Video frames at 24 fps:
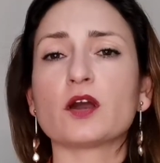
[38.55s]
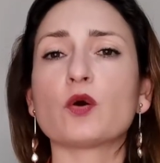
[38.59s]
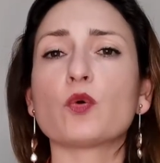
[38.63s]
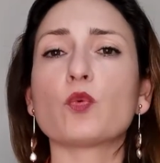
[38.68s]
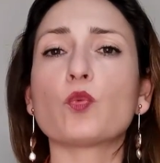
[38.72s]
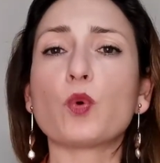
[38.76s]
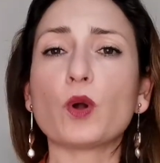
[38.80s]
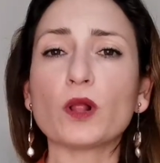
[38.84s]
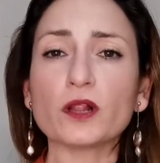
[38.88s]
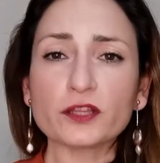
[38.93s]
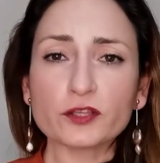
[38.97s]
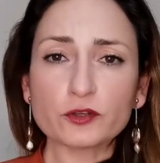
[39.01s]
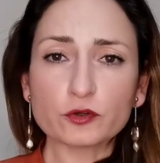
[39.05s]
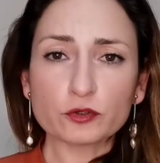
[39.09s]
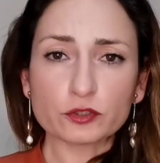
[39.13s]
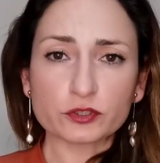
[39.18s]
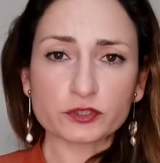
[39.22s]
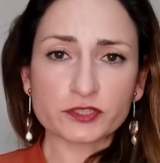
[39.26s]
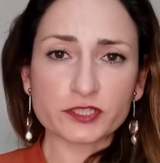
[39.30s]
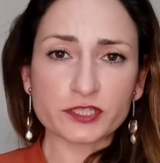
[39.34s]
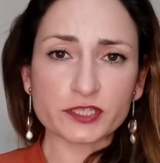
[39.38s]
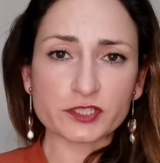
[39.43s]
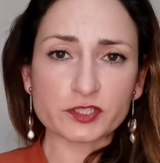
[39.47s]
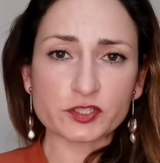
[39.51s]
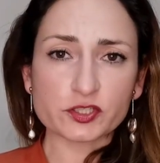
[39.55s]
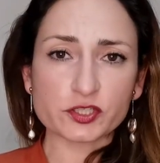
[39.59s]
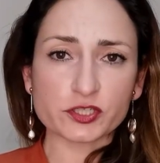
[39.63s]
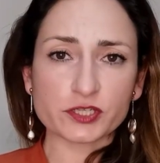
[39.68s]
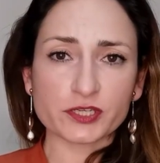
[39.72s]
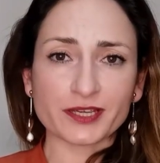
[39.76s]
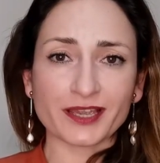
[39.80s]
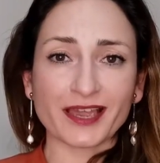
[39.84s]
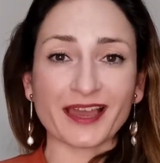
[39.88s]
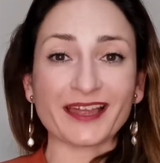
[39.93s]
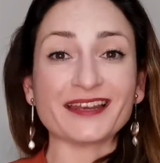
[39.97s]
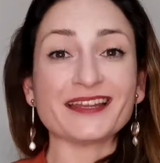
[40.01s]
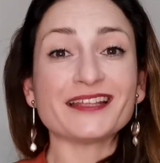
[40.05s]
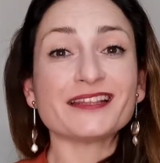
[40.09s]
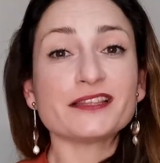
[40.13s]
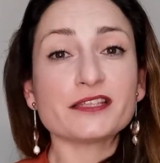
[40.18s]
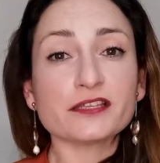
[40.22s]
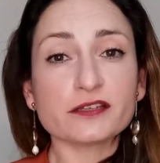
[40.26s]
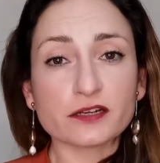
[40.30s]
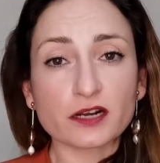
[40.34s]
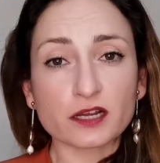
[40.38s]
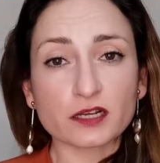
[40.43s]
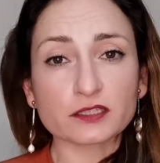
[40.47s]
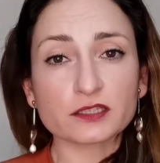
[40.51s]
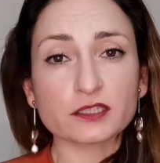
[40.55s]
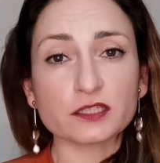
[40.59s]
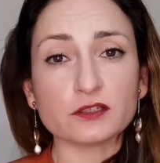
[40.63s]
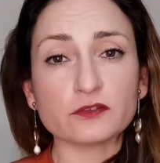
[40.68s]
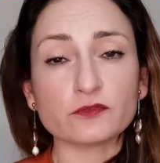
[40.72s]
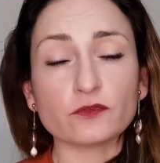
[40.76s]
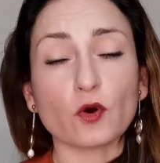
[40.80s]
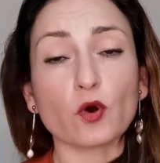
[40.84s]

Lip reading: while you are teaching an interactive